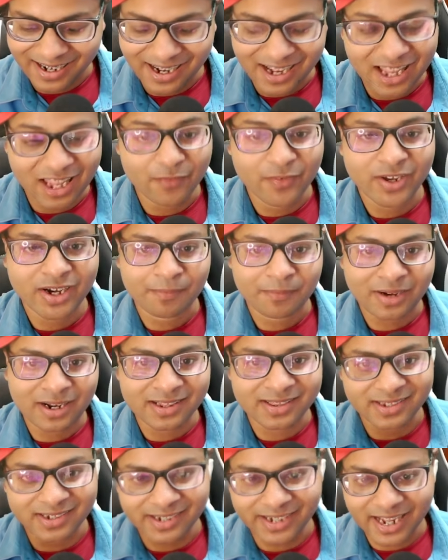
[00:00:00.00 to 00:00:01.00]
even after
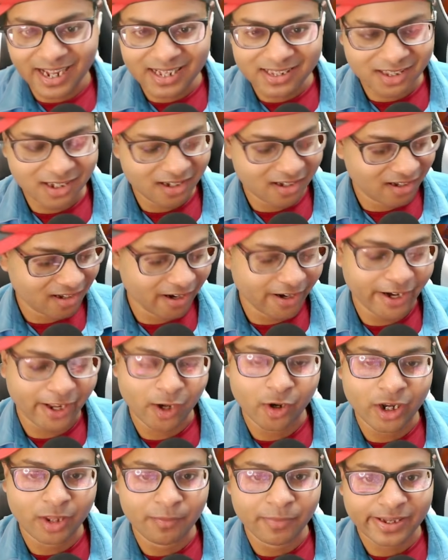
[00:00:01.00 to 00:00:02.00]
death,
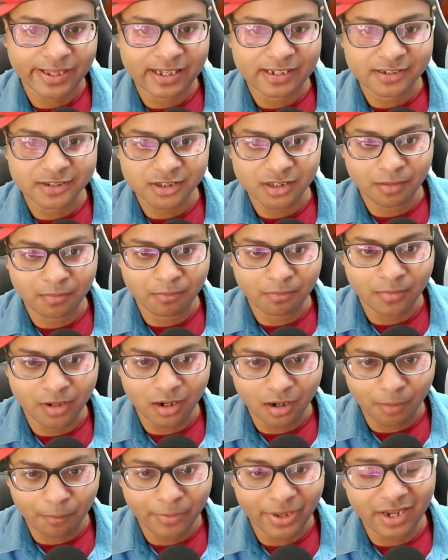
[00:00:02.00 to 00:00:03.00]
Gregory making some
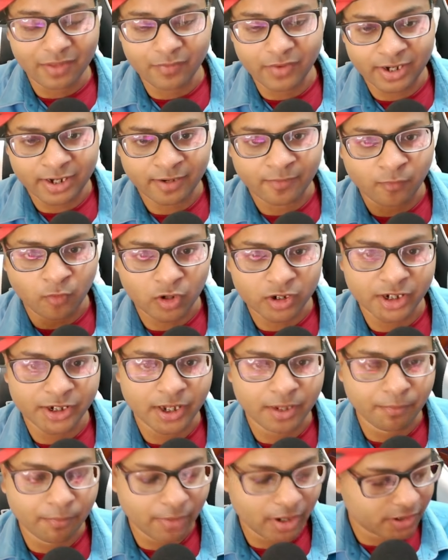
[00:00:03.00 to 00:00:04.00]
benefit for the
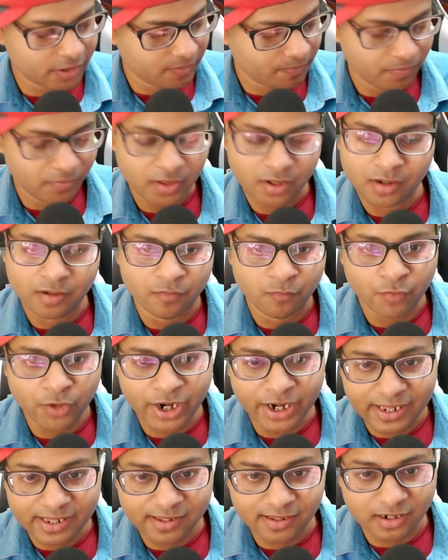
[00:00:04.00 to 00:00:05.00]
teammate.
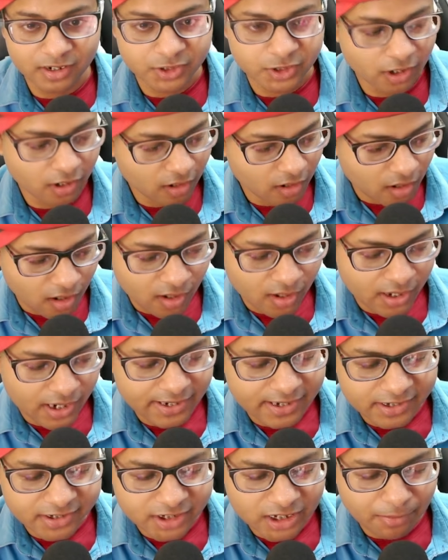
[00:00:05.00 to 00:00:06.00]
Very dangerous skill.
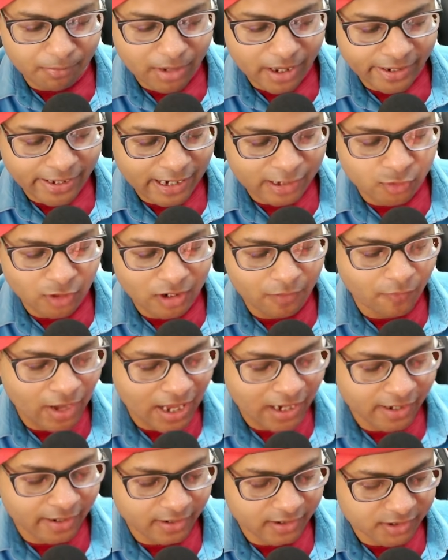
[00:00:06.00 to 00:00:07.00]
It is same like actually
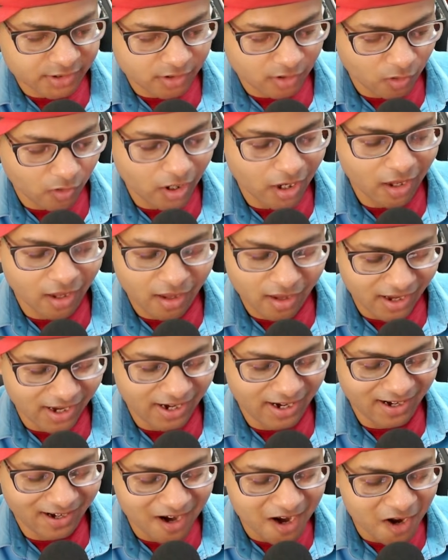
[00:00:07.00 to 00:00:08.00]
Valkanas. Okay,
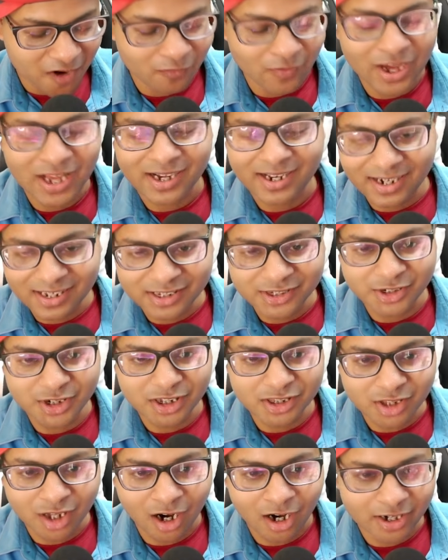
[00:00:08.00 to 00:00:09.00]
Valkanas
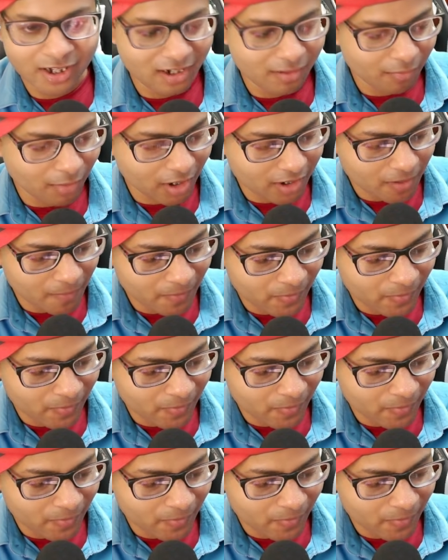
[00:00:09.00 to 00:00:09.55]
Gen 13, but